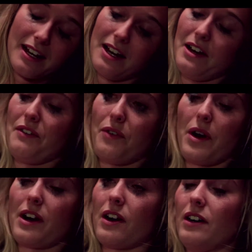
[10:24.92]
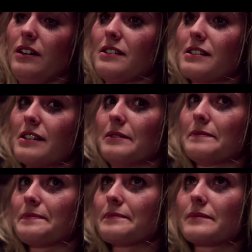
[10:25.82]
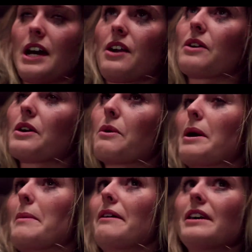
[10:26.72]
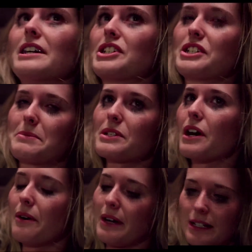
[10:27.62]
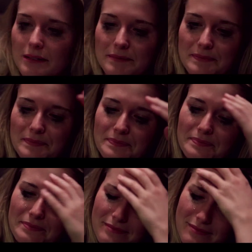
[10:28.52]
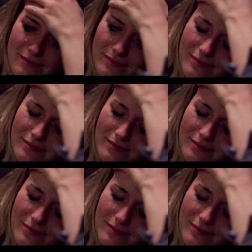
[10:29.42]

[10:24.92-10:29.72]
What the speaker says: The importance of childhood experiences on influencing adult behavior, defense